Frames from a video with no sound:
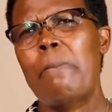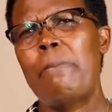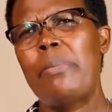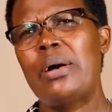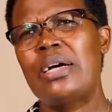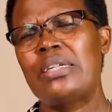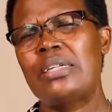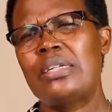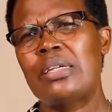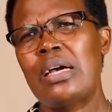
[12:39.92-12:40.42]

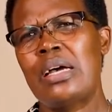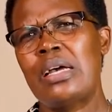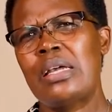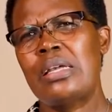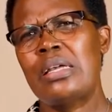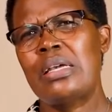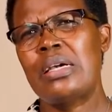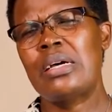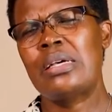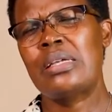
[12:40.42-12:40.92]
But
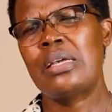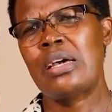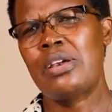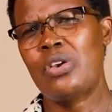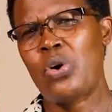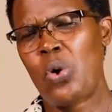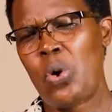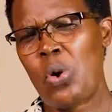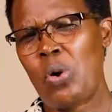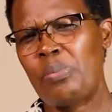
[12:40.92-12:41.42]
I
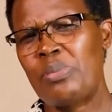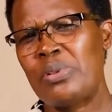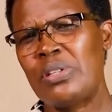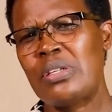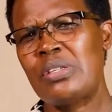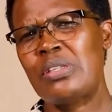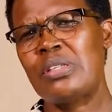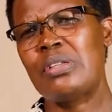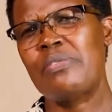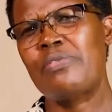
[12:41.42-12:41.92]
hope
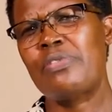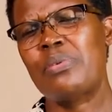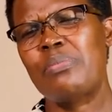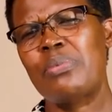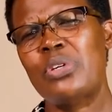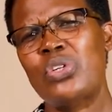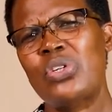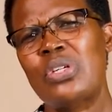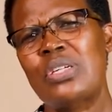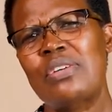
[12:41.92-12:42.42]
this
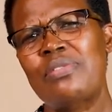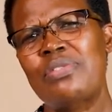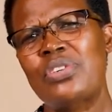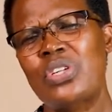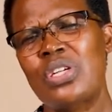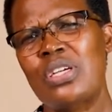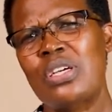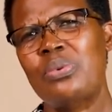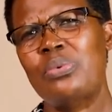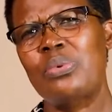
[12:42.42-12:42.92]
information I've
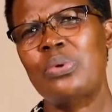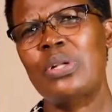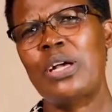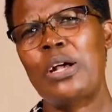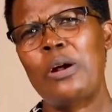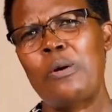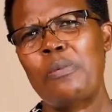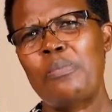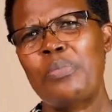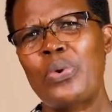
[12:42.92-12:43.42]
shared will
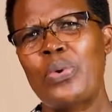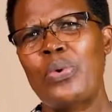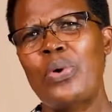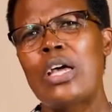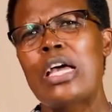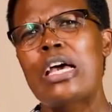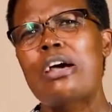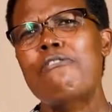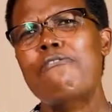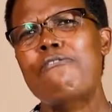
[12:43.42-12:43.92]
help you.
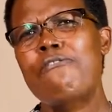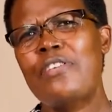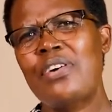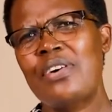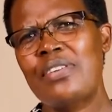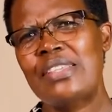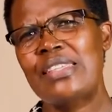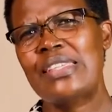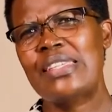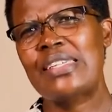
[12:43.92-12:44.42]

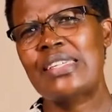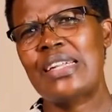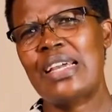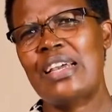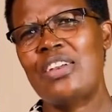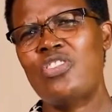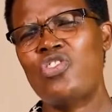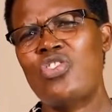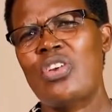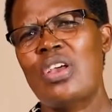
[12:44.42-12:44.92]
4th
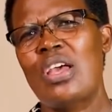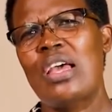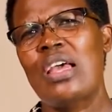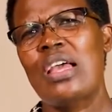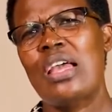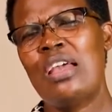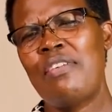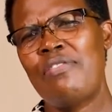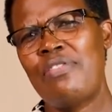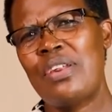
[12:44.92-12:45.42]
stage,
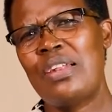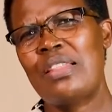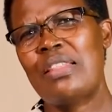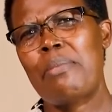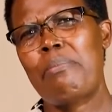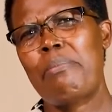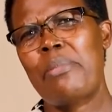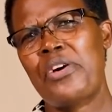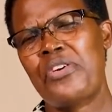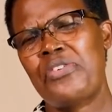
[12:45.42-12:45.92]
even
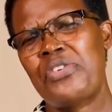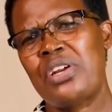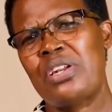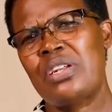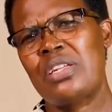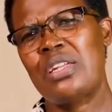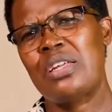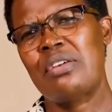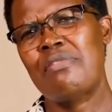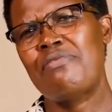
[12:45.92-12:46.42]
the
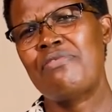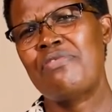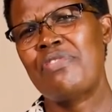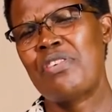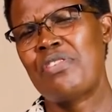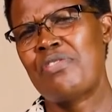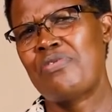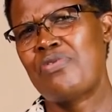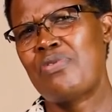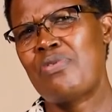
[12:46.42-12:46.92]
married,
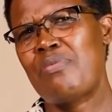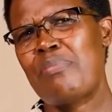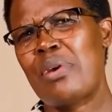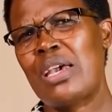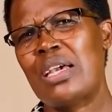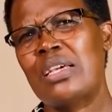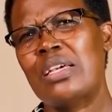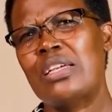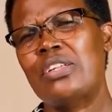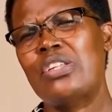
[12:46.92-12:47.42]
very few
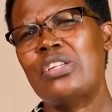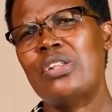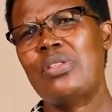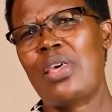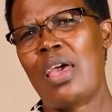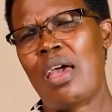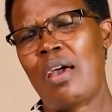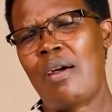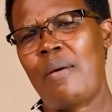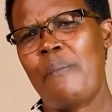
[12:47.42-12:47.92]
make it
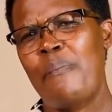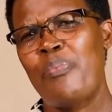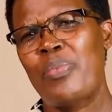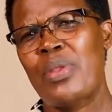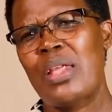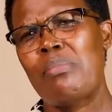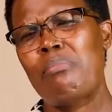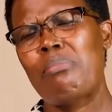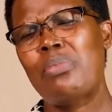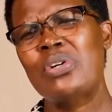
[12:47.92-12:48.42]
there.
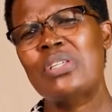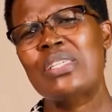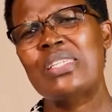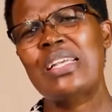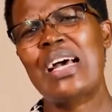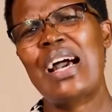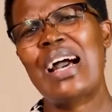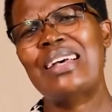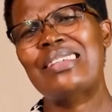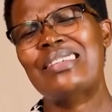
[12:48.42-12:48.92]

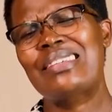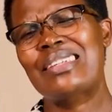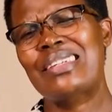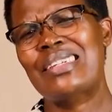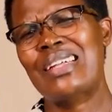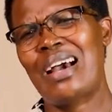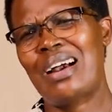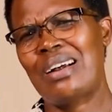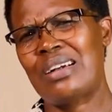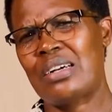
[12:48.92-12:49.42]
Most are
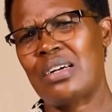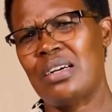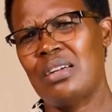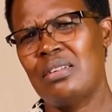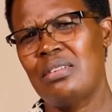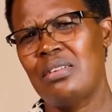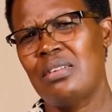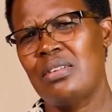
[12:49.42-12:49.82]
stuck